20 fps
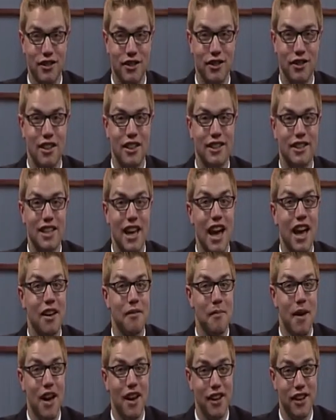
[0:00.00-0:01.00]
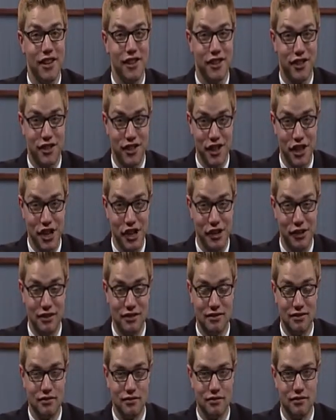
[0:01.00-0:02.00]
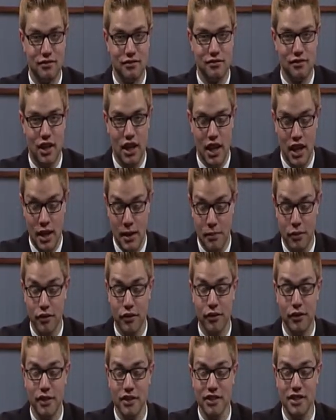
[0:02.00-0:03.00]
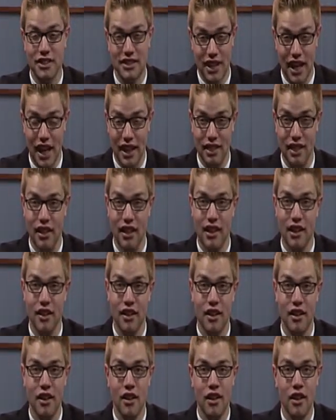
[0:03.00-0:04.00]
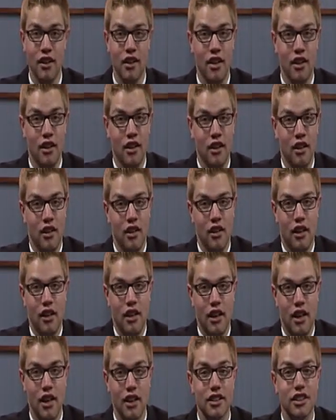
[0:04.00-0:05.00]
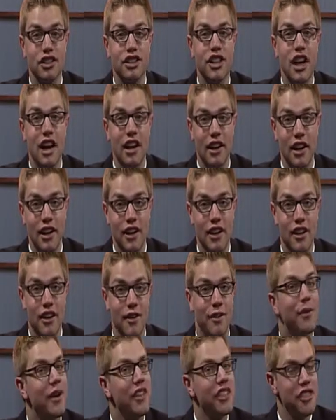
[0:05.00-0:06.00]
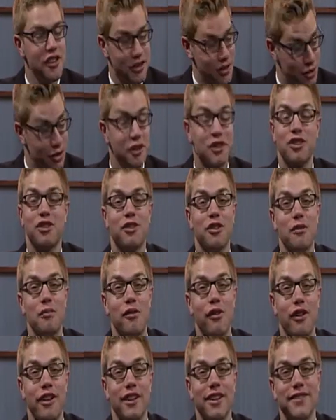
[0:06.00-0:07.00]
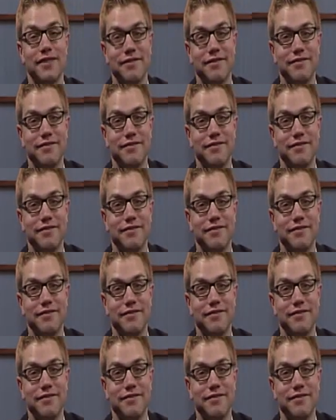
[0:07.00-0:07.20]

to the Zak Myers show. April Fool's, sadly. Here's Sherin with the social report.